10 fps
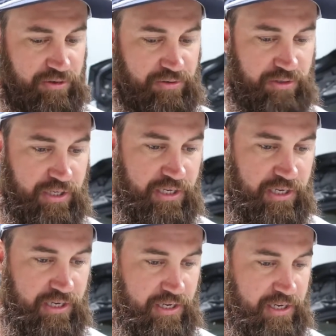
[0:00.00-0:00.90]
manual
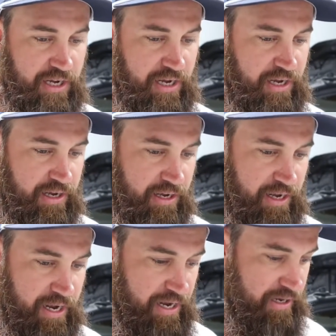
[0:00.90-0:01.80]

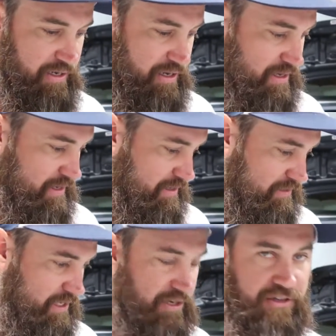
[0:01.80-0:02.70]

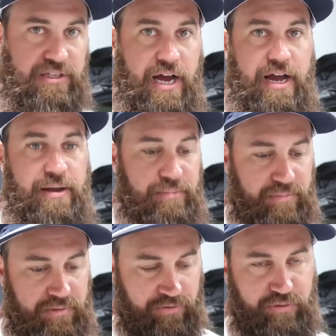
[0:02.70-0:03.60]
and take your time.
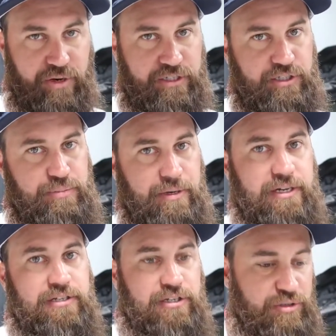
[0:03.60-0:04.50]
If you rush this
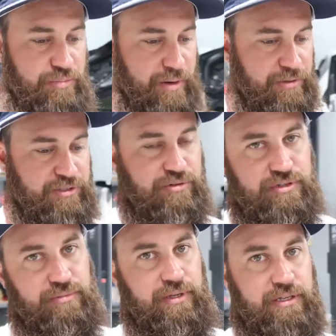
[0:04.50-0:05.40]
process, you'll probably
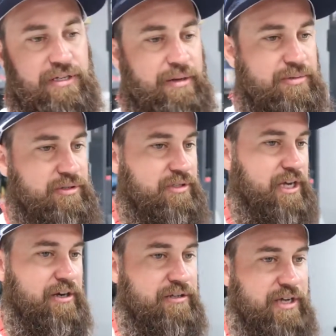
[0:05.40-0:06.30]
screw some things up. So
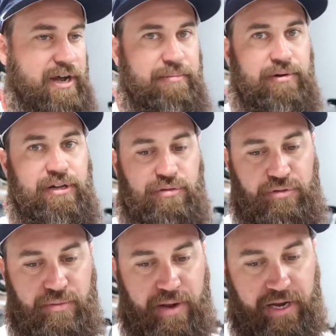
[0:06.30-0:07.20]
take your time, read
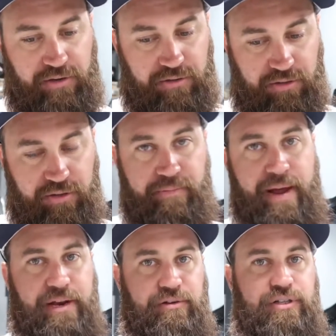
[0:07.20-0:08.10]
through the manual. The
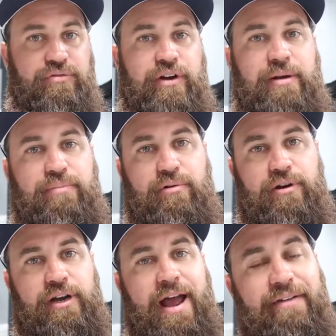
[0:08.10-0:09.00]
manual is very
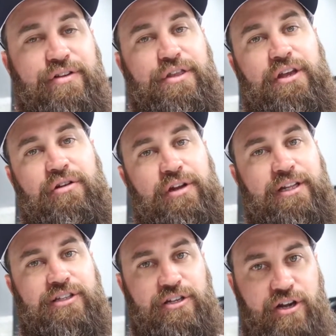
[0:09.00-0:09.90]
important. Everything you
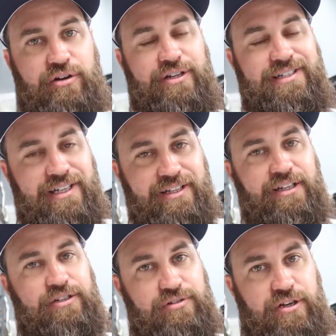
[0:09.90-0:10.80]
need to know is in
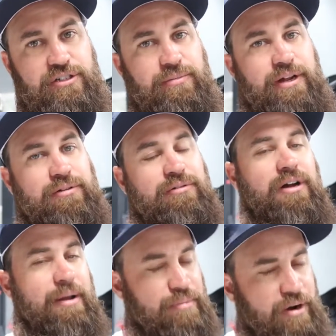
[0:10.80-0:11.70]
the instruction manual.
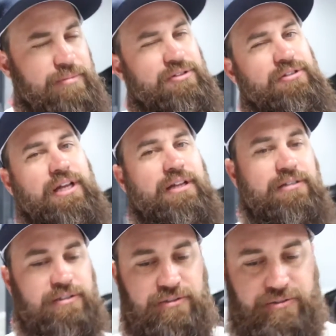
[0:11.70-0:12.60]
I promise you that.